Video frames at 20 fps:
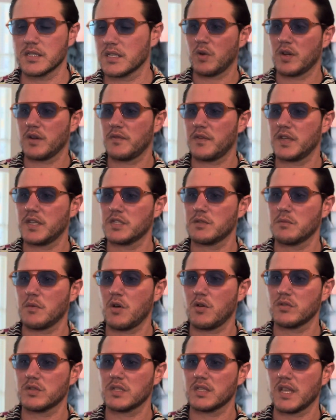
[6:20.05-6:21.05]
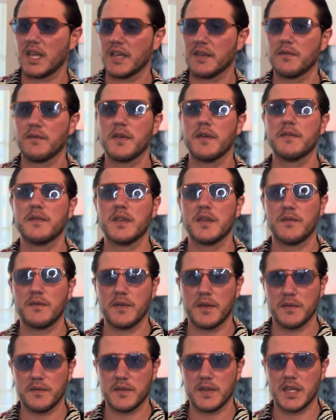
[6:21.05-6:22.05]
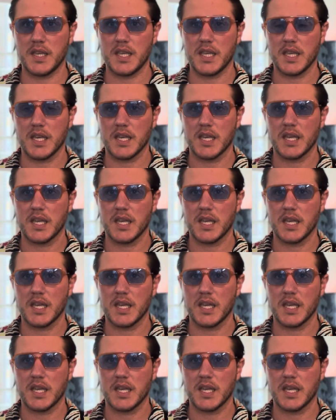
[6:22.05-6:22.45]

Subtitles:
One of his most like 50-50.